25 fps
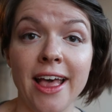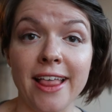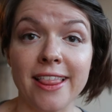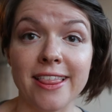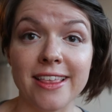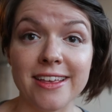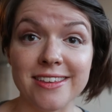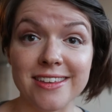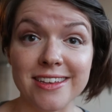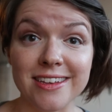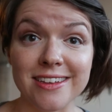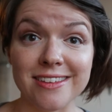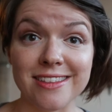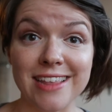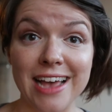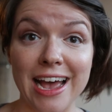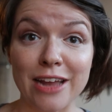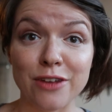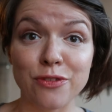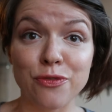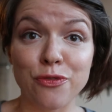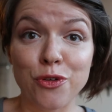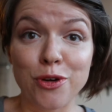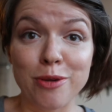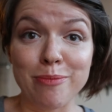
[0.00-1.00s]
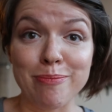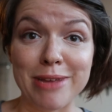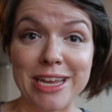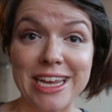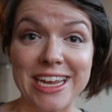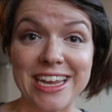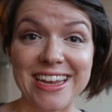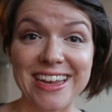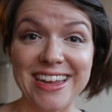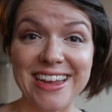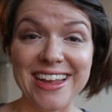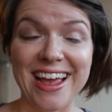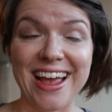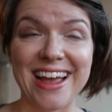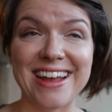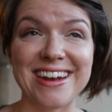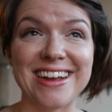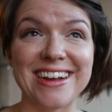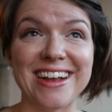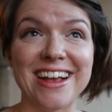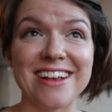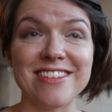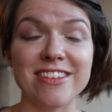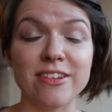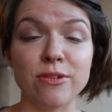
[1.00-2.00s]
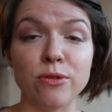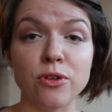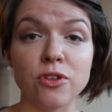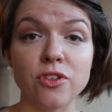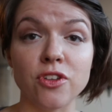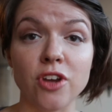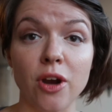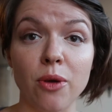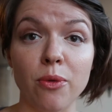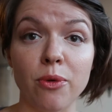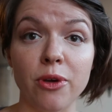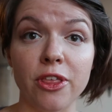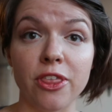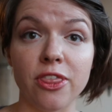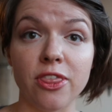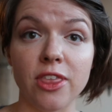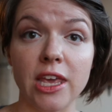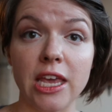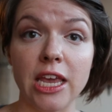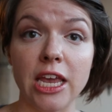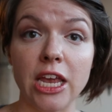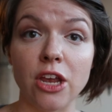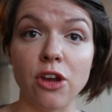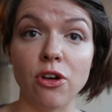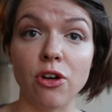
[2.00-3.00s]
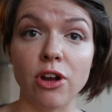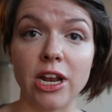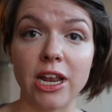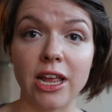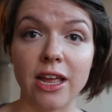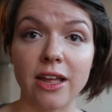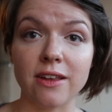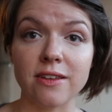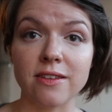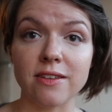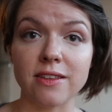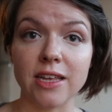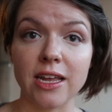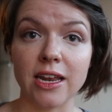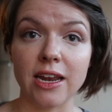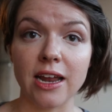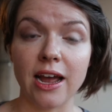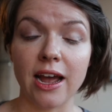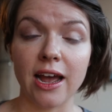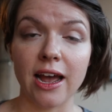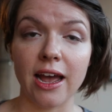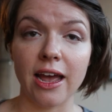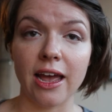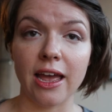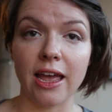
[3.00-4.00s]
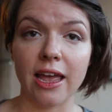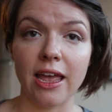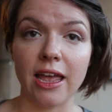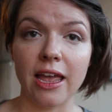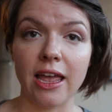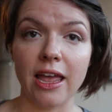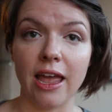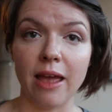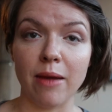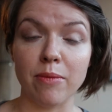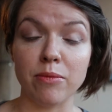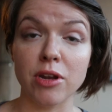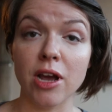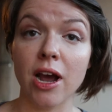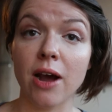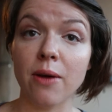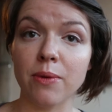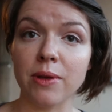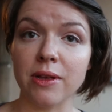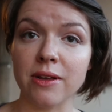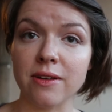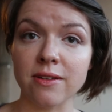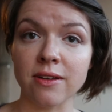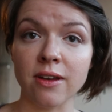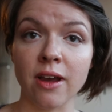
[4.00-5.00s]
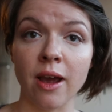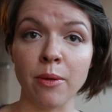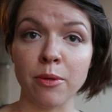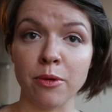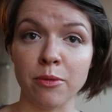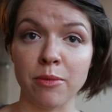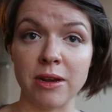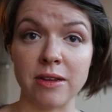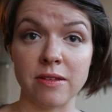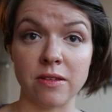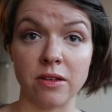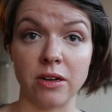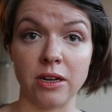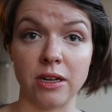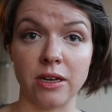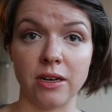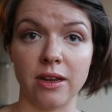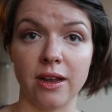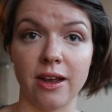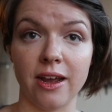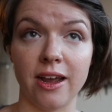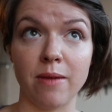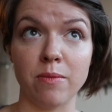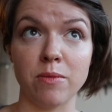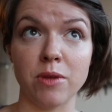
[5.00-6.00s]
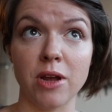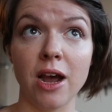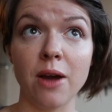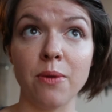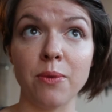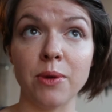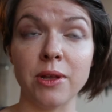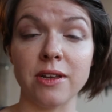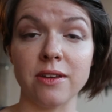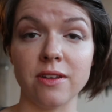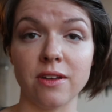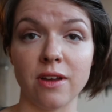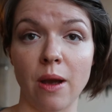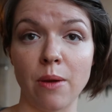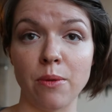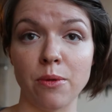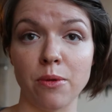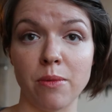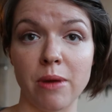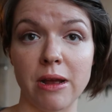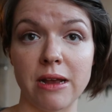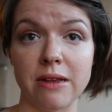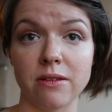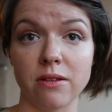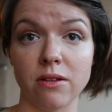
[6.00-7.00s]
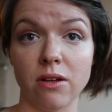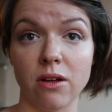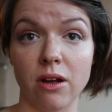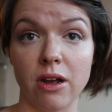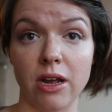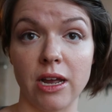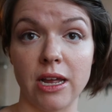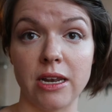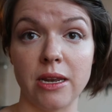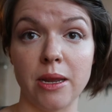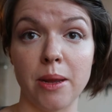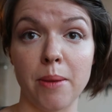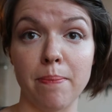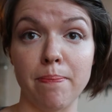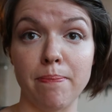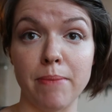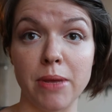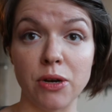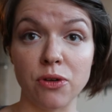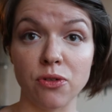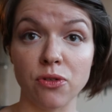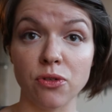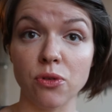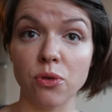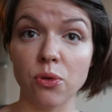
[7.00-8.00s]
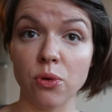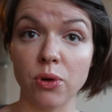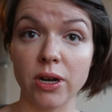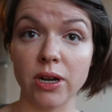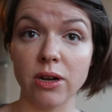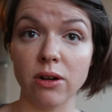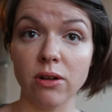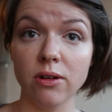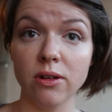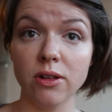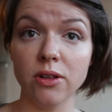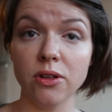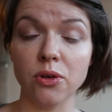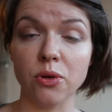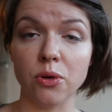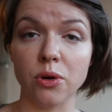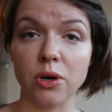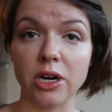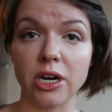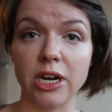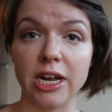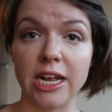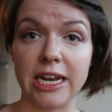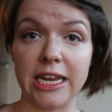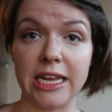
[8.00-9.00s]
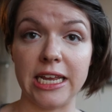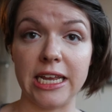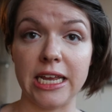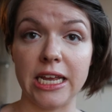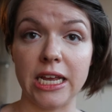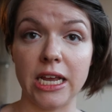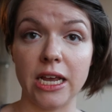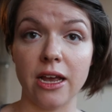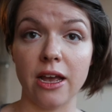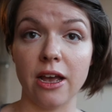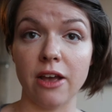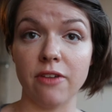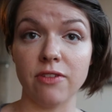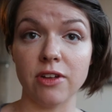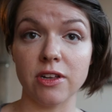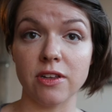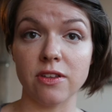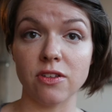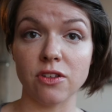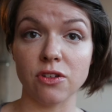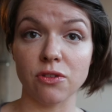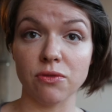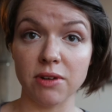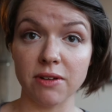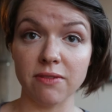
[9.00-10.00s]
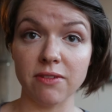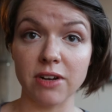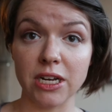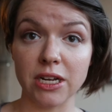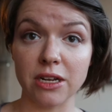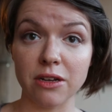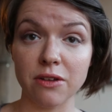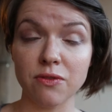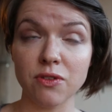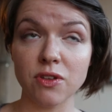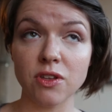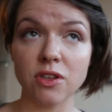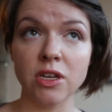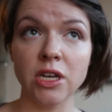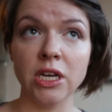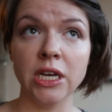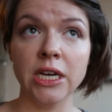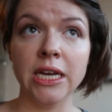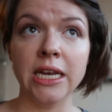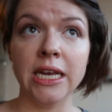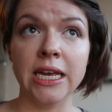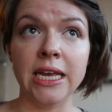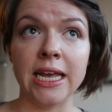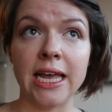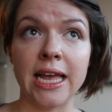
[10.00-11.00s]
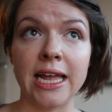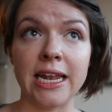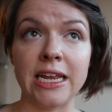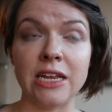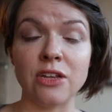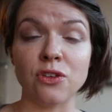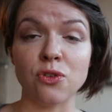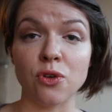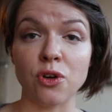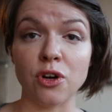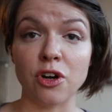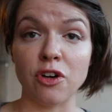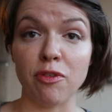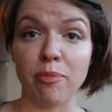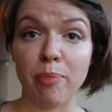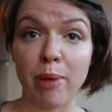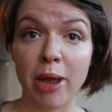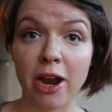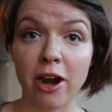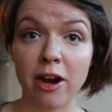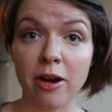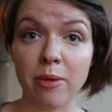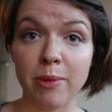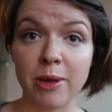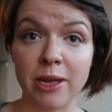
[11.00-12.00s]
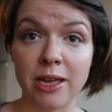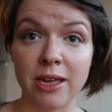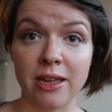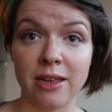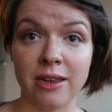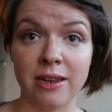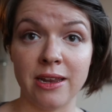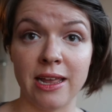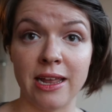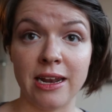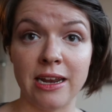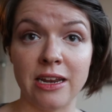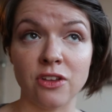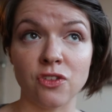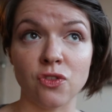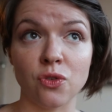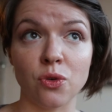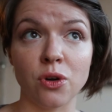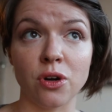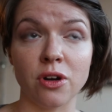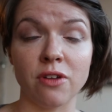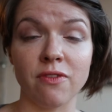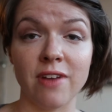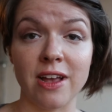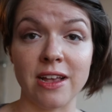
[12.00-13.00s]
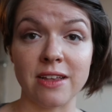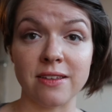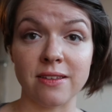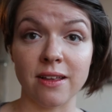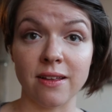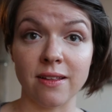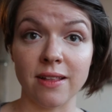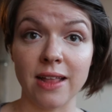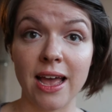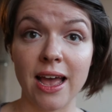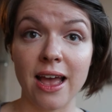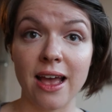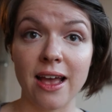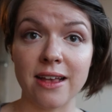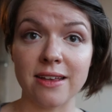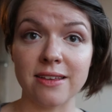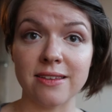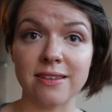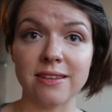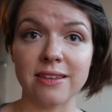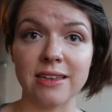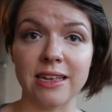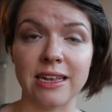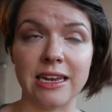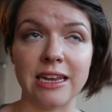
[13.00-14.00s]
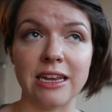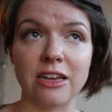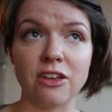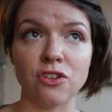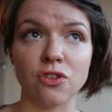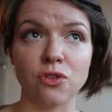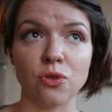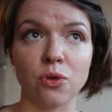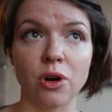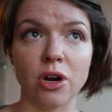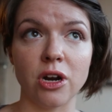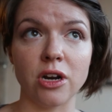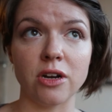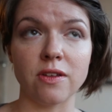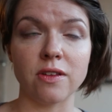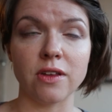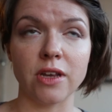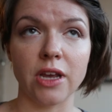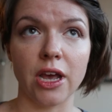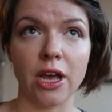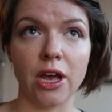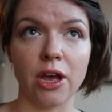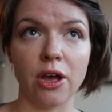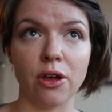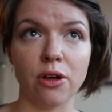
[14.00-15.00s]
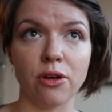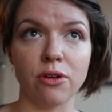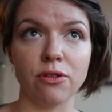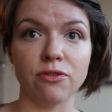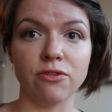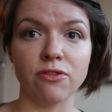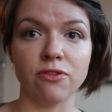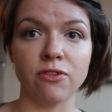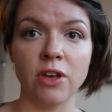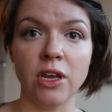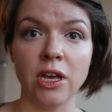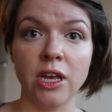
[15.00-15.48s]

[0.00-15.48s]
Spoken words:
this is that for me, and I guess I will start with the ingredients that I am not willing to compromise on. I am not willing to compromise on mineral oil or any of its derivatives, any sort of paraben, any sort of SLS, any sort of